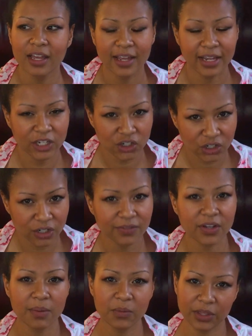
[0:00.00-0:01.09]
He should have
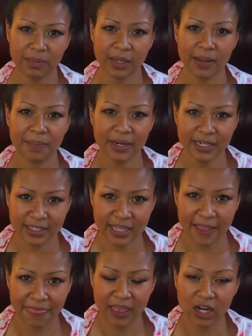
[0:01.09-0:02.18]
come with me, but he
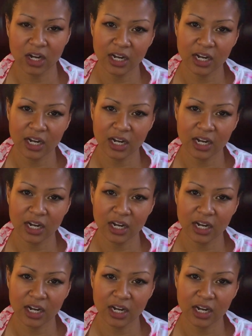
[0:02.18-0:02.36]
sat there.